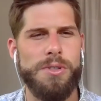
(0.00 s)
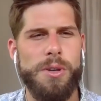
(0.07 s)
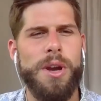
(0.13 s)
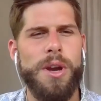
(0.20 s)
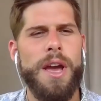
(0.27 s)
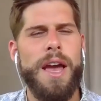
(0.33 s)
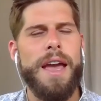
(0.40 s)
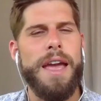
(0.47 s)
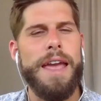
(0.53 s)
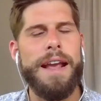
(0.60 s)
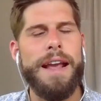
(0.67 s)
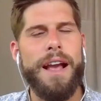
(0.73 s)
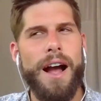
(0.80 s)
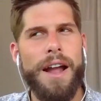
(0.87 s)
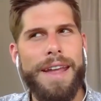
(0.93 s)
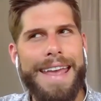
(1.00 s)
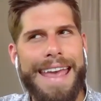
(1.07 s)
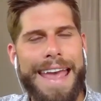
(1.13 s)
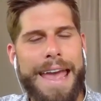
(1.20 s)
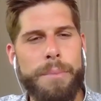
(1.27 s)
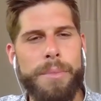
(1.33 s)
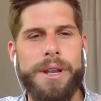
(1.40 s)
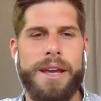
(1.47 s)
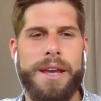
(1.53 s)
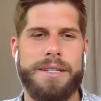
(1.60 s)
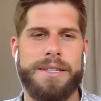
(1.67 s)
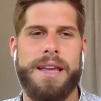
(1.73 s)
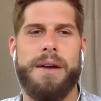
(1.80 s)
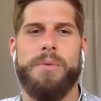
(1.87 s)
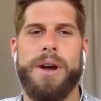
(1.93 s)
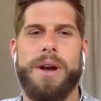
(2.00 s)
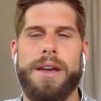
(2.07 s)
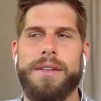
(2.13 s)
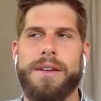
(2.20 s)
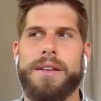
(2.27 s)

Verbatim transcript: So it kind of emanates that way,